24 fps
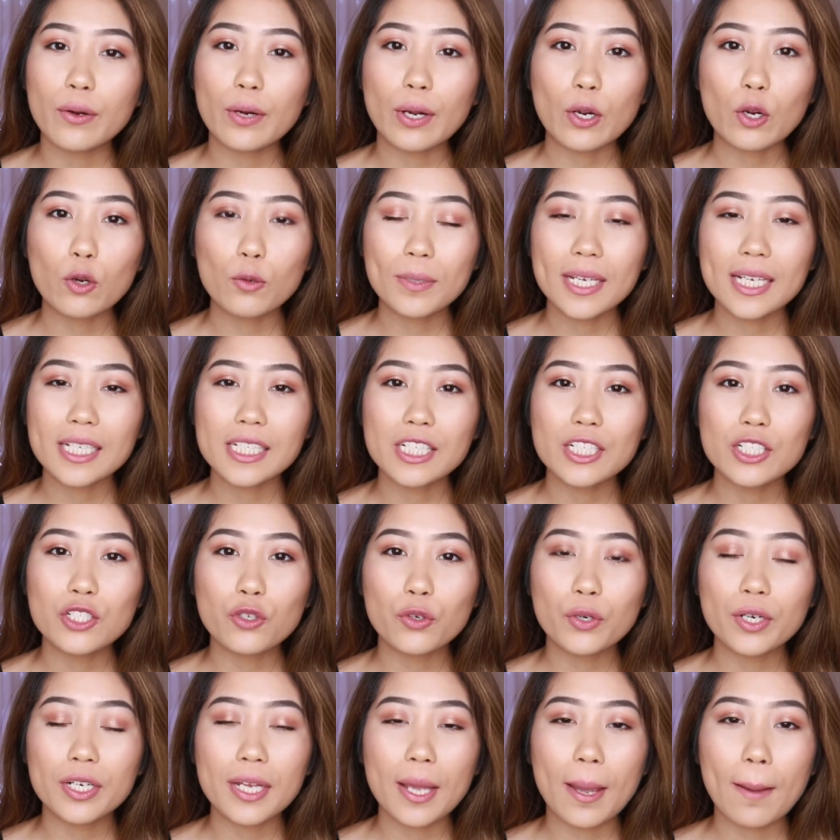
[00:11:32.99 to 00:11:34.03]
I hope you guys
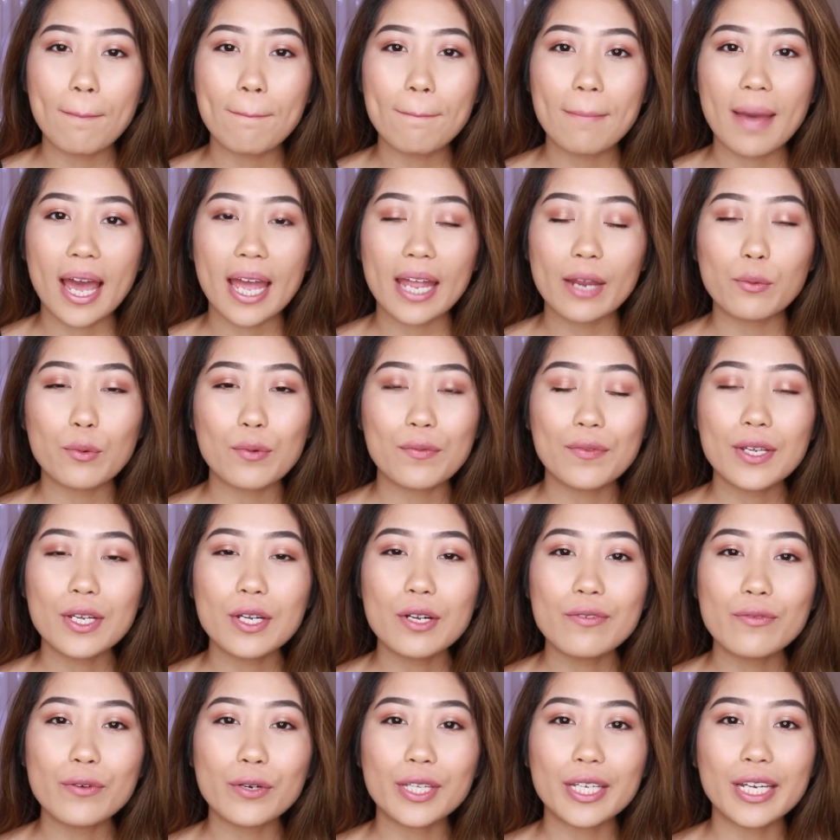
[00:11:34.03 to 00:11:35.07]
enjoyed my
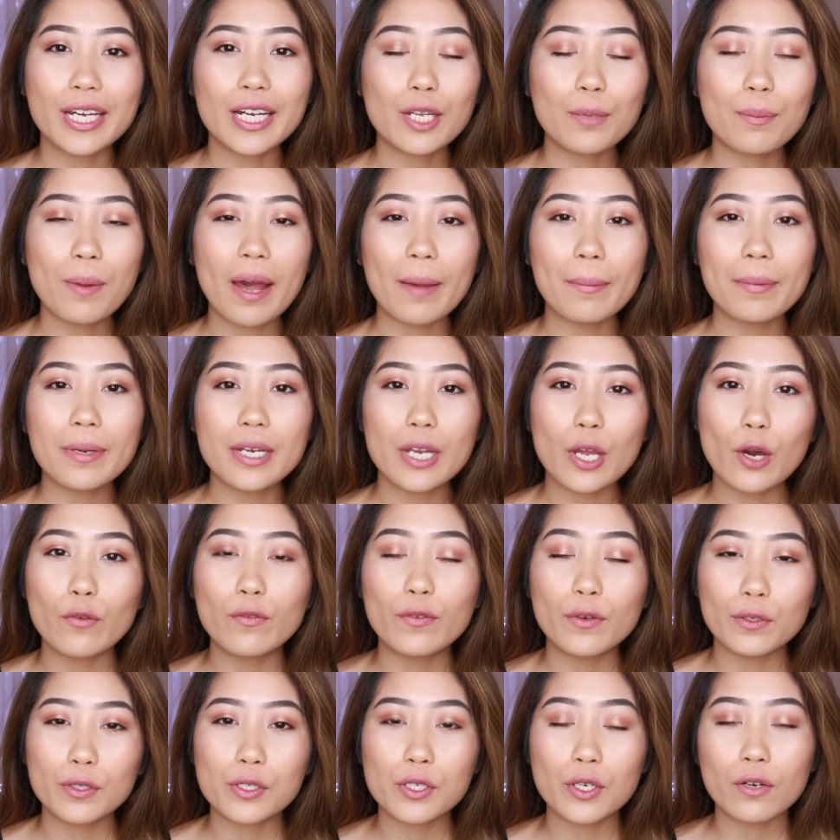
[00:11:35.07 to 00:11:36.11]
review for the ColourPop No
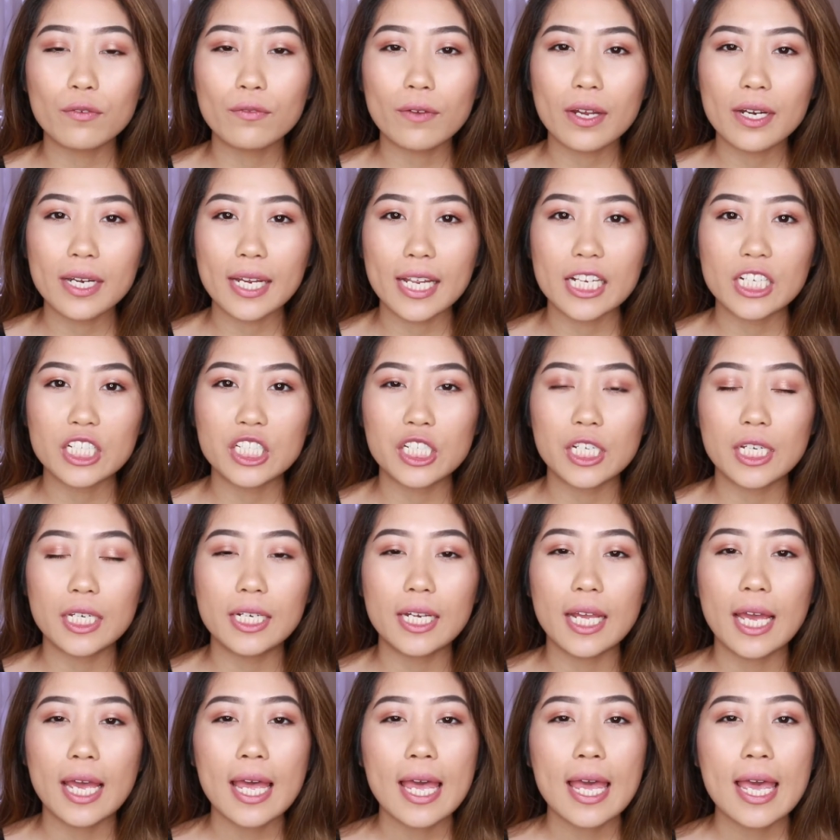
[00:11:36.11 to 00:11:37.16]
Filter
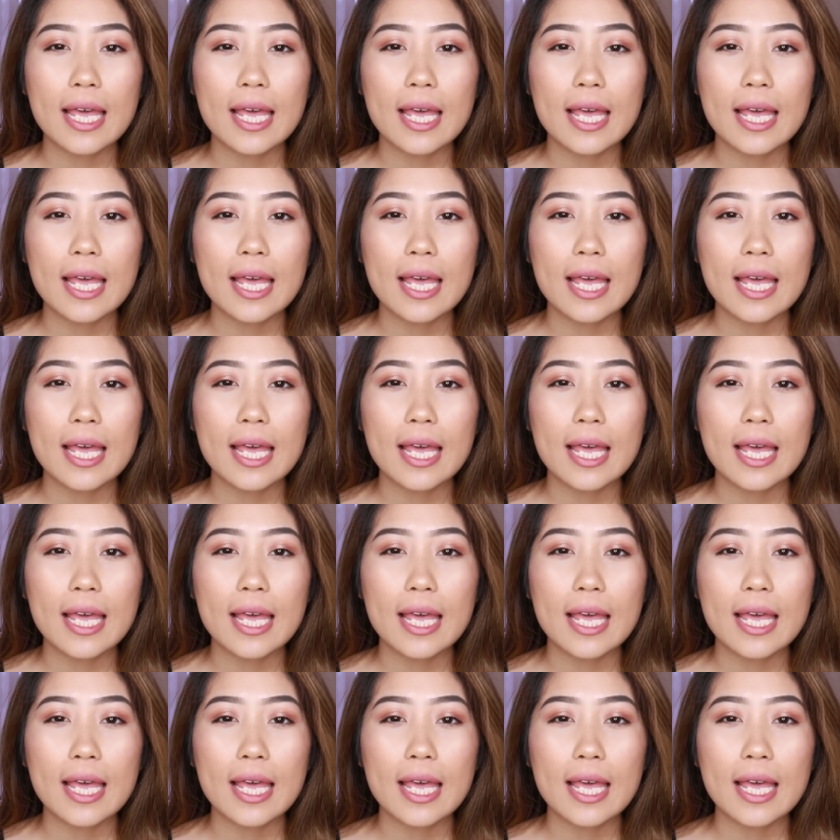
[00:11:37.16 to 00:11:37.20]
foundation.